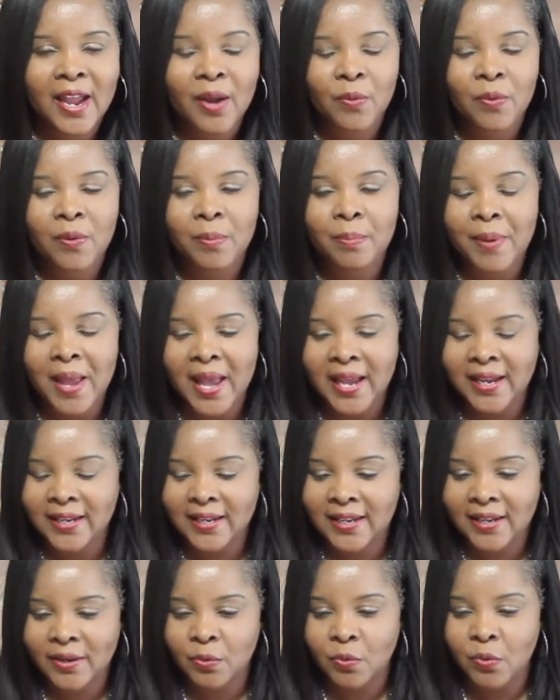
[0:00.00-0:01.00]

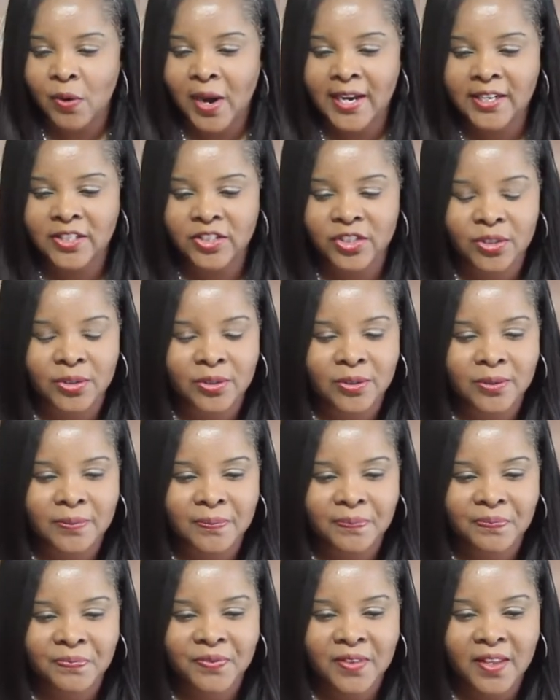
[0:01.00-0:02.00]
Rebecca and
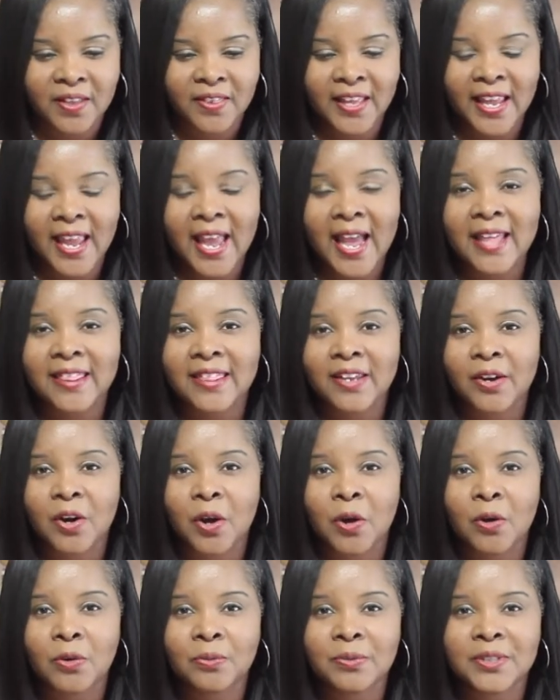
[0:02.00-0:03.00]
Rachel, they had
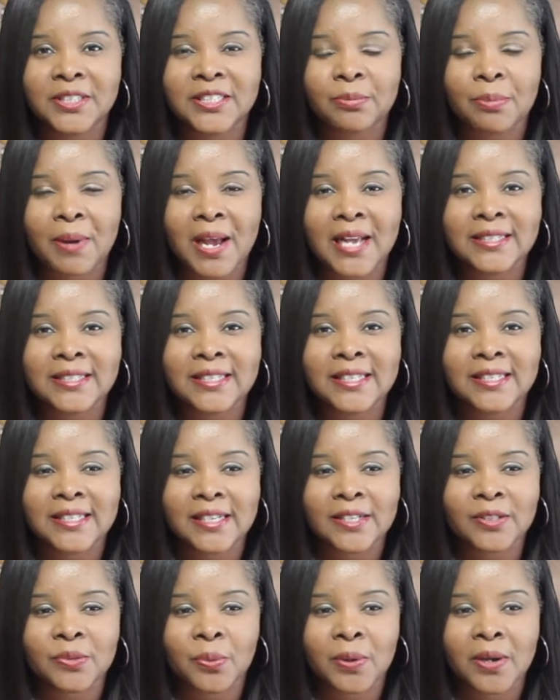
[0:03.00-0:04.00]
their own responses
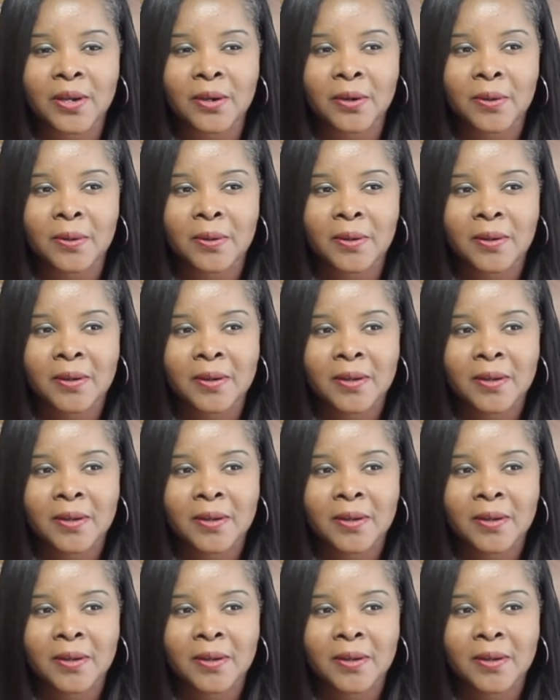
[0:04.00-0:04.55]
as well.